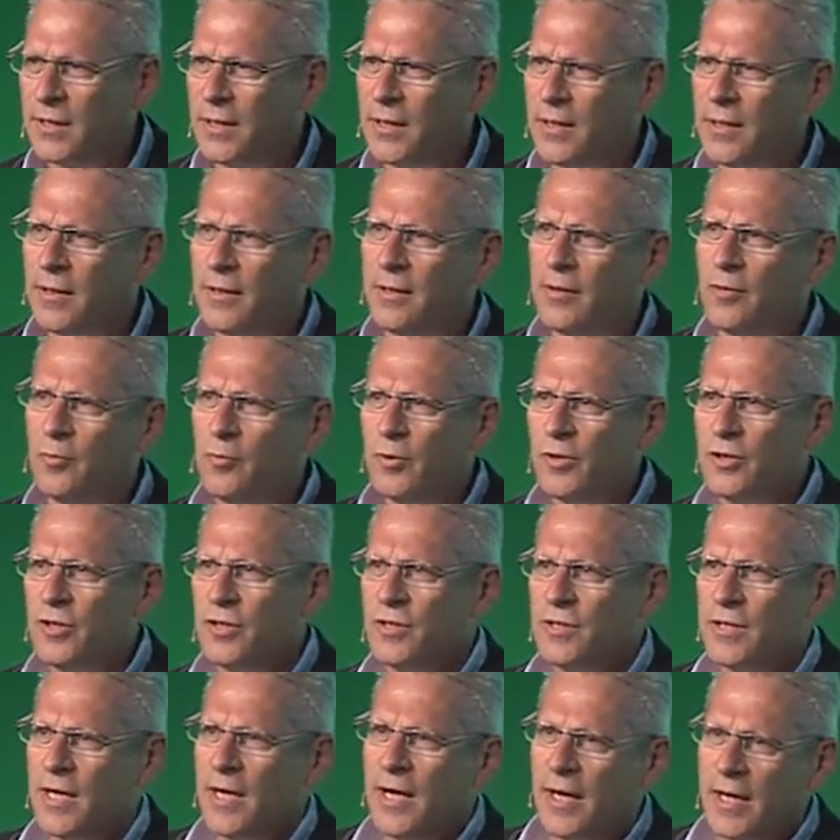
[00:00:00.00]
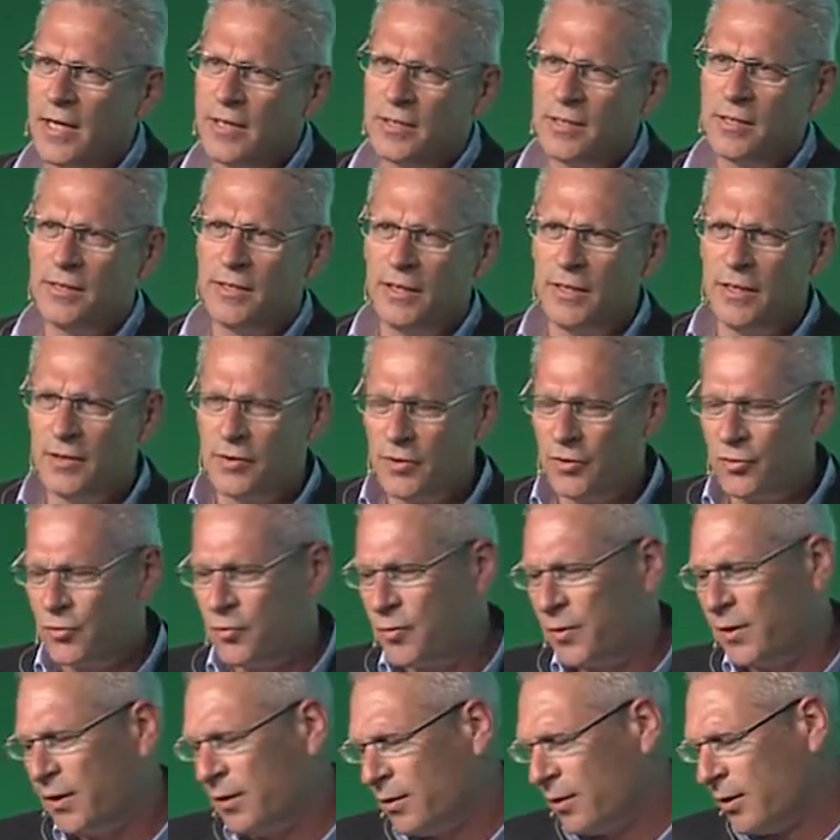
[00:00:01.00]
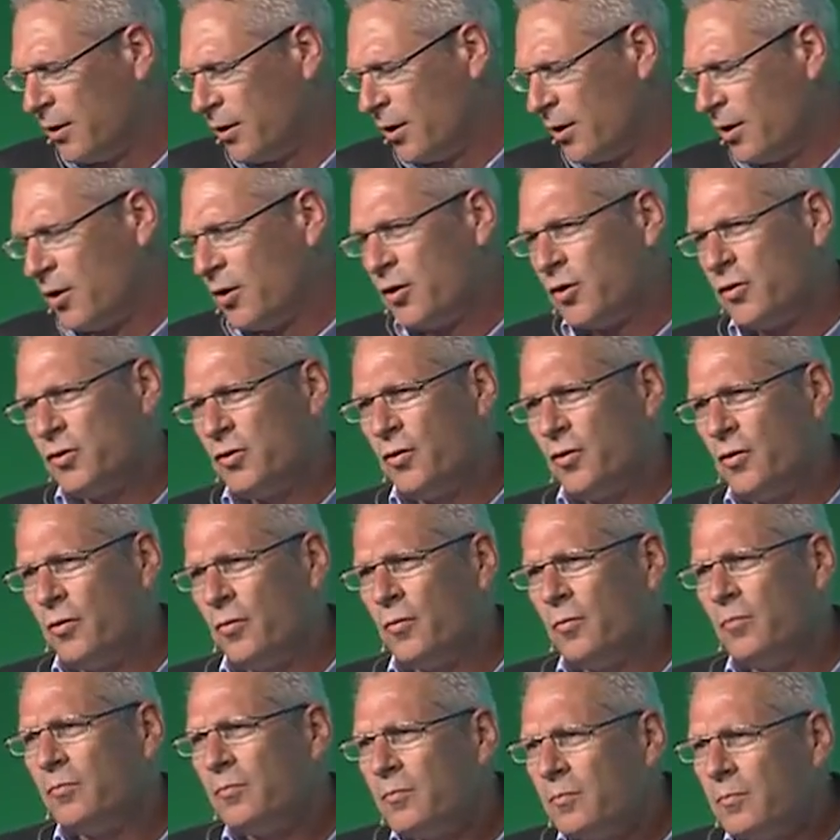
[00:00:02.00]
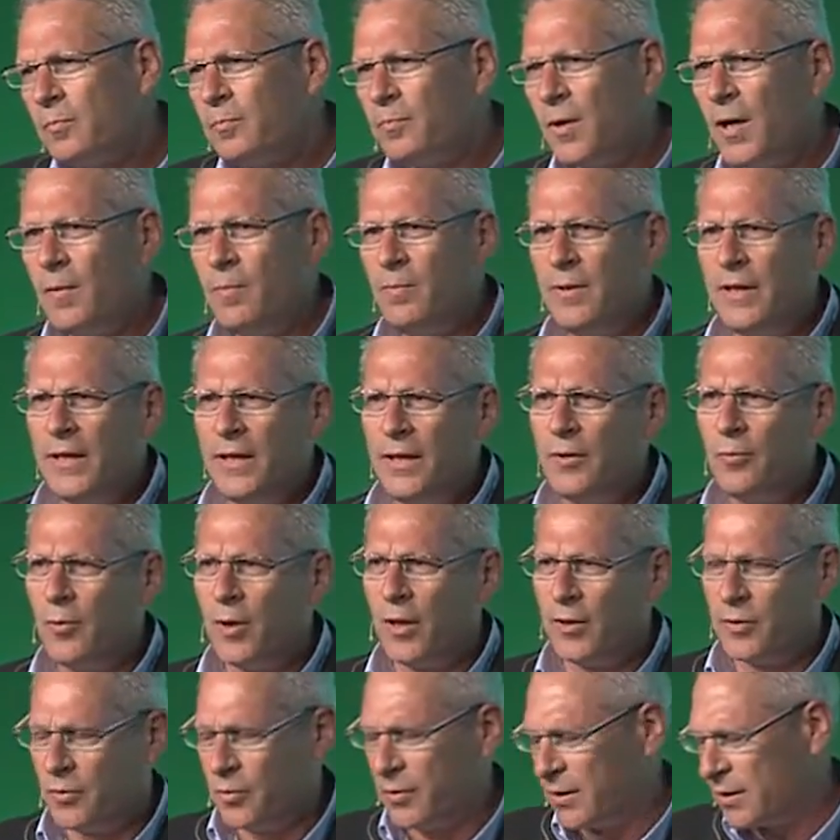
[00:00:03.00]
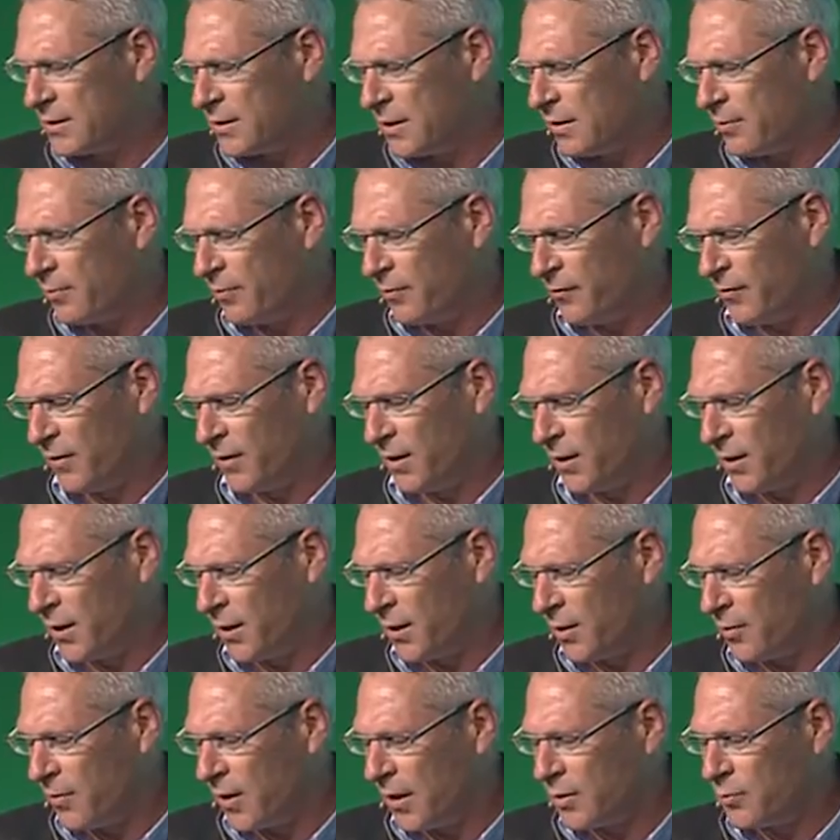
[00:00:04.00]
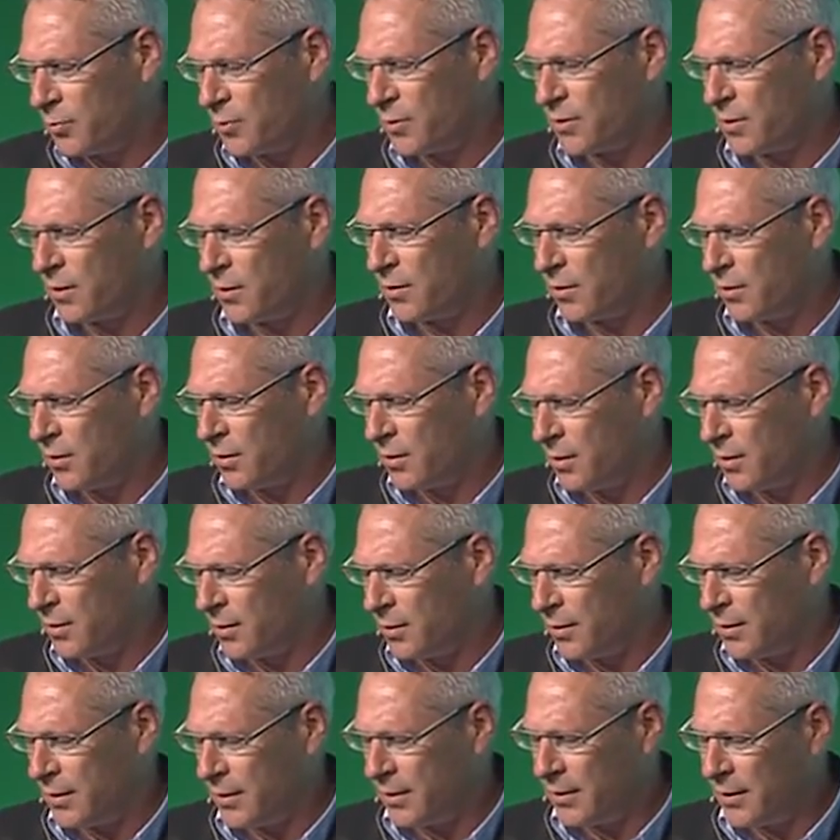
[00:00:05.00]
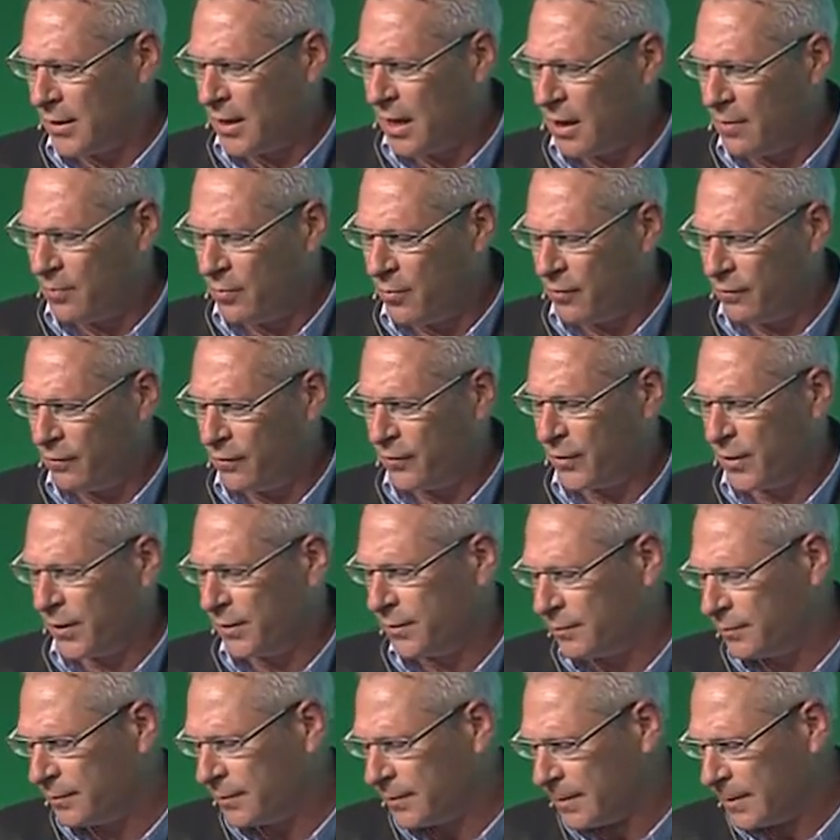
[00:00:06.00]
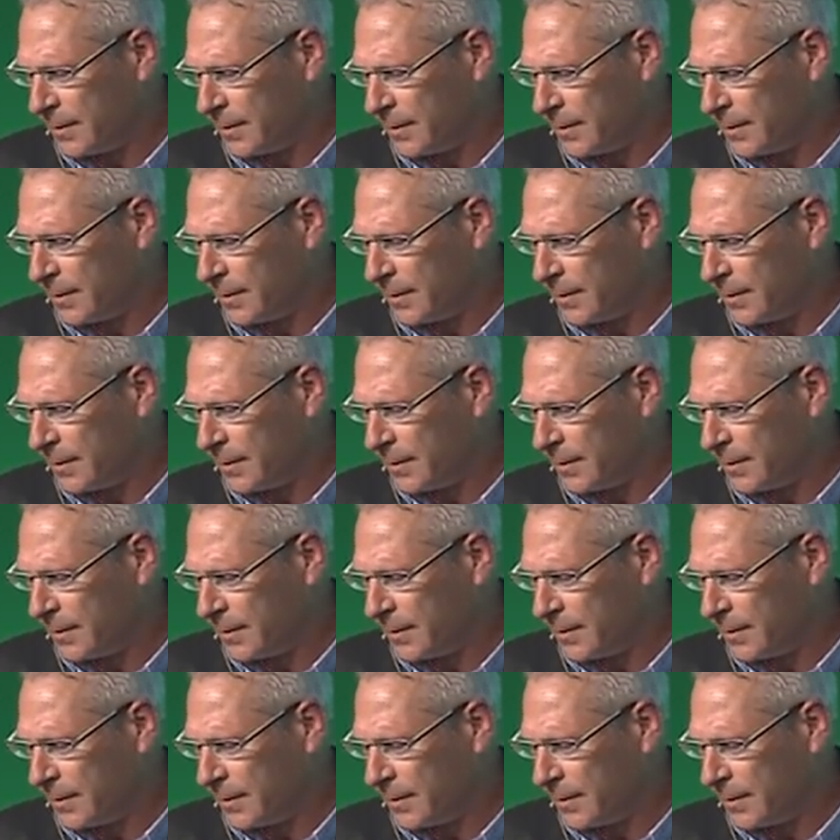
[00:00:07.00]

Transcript: uh, which is the highest in the industry. So probably we're doing something uh, right with our app uh, uh, offering.